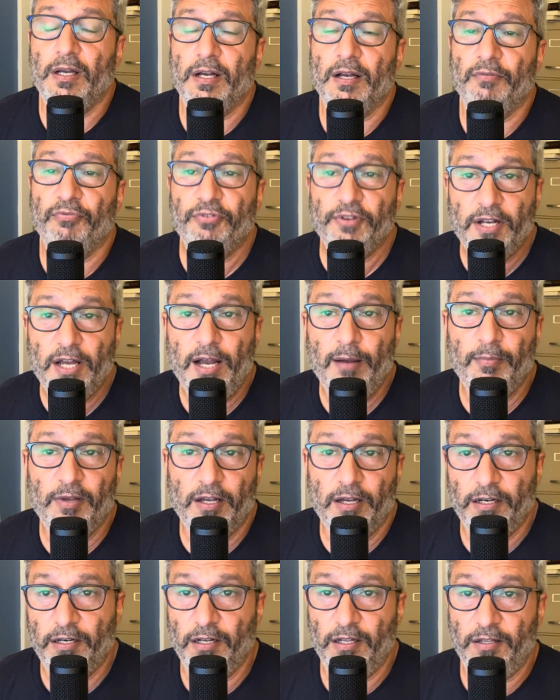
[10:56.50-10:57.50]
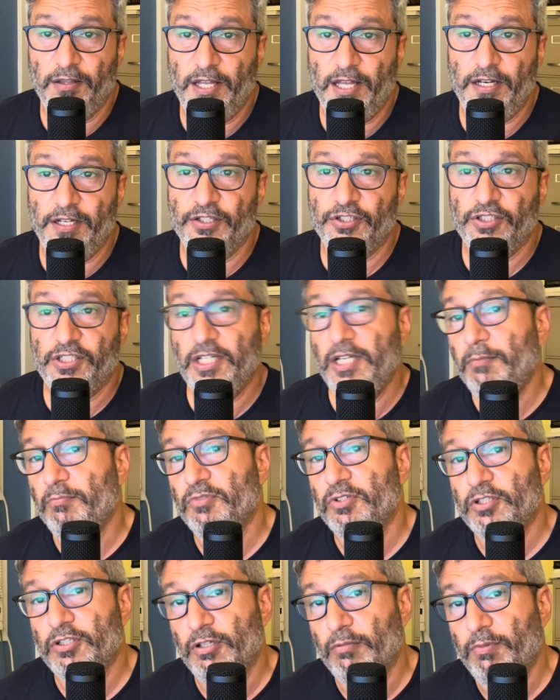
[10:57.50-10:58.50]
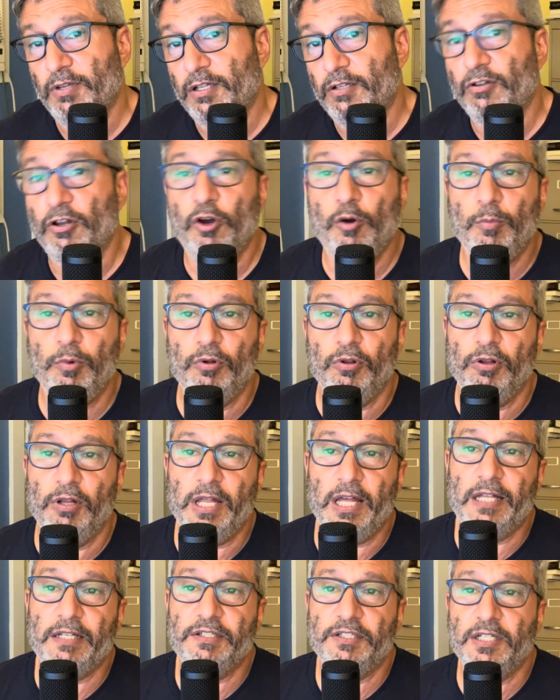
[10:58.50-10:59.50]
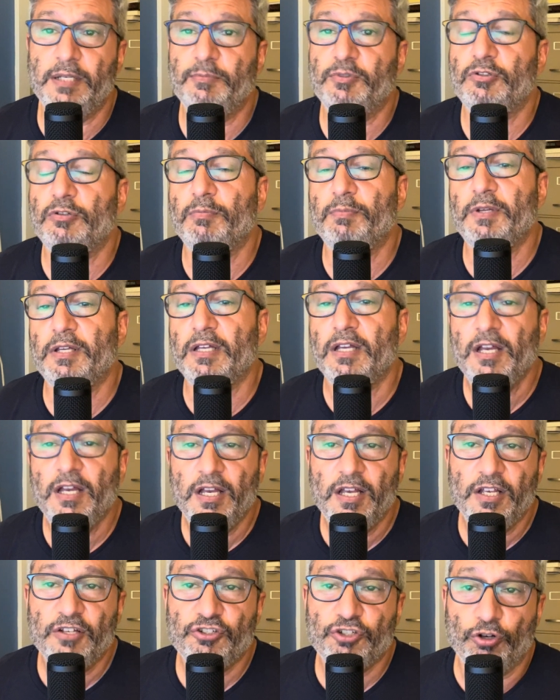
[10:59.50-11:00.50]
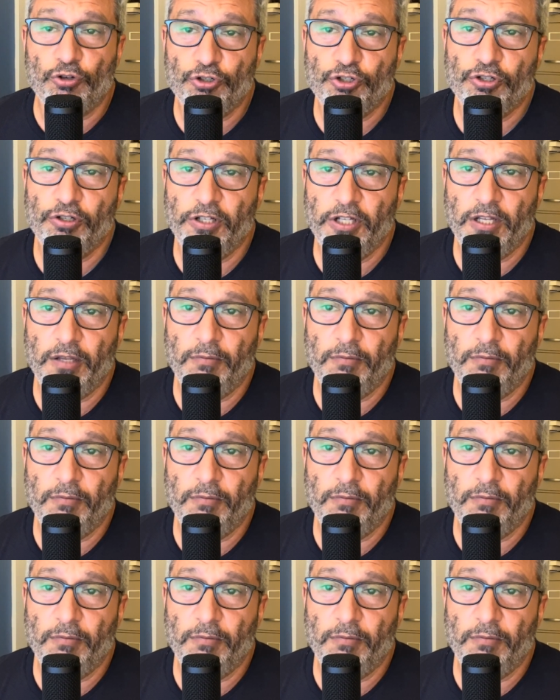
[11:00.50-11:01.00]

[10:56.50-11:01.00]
phenomenon that seems to be noble and seems to be socially